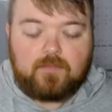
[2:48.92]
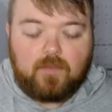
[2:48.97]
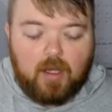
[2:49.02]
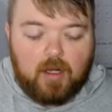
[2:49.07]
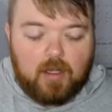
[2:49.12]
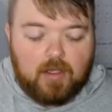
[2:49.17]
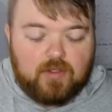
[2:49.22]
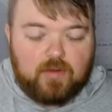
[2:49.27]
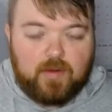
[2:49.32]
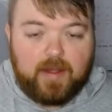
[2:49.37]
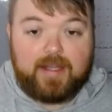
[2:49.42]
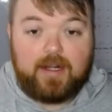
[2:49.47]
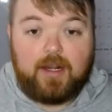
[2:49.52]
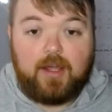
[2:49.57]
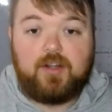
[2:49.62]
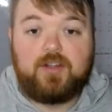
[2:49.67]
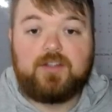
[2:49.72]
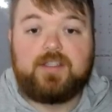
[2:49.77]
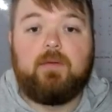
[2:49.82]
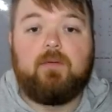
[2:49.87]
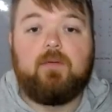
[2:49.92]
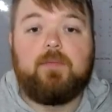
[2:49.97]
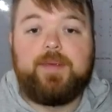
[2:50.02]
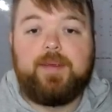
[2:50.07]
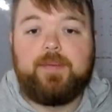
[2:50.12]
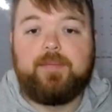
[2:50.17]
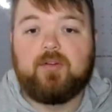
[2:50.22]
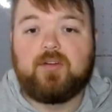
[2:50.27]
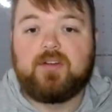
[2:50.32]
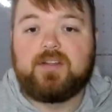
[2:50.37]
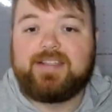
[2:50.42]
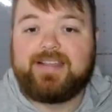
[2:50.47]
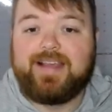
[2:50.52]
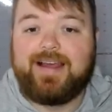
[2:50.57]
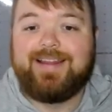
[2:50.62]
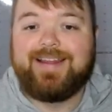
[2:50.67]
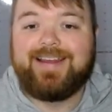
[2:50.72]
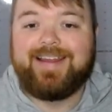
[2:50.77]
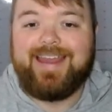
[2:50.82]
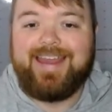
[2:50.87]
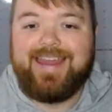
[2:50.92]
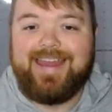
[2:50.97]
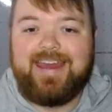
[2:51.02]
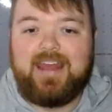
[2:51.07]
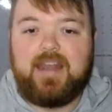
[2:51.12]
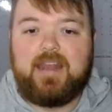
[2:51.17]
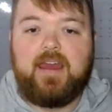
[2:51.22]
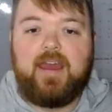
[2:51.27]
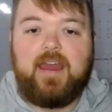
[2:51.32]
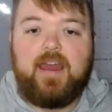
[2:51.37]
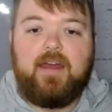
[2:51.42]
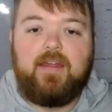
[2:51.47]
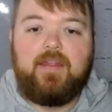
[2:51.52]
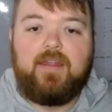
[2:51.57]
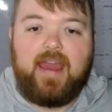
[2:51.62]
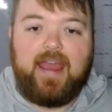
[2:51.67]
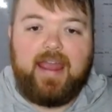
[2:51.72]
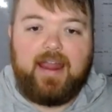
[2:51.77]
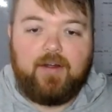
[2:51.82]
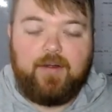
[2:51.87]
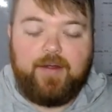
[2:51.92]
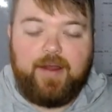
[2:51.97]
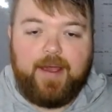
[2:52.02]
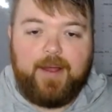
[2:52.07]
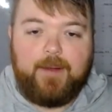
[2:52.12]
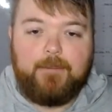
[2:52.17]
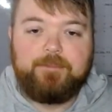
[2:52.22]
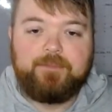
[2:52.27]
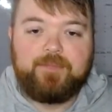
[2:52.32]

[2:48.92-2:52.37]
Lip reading: So I can understand what people are selling in the area.